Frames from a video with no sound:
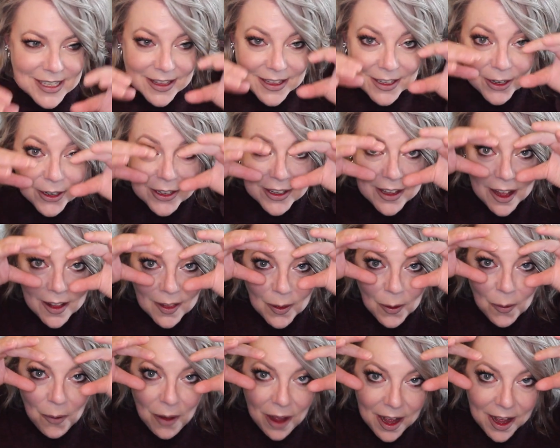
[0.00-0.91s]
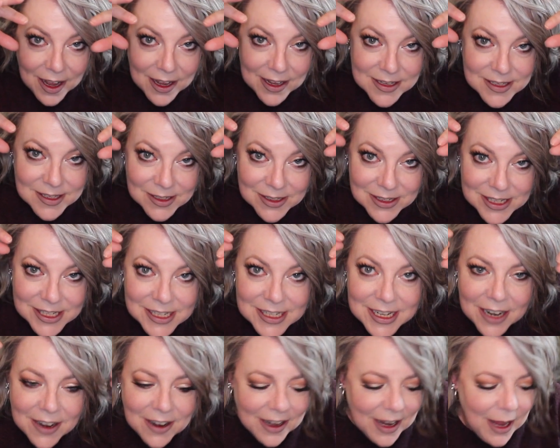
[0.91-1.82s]
and their yellow eyes are
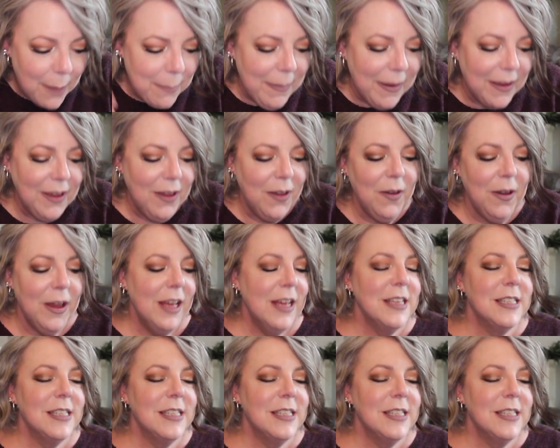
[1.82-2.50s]
staring up at you.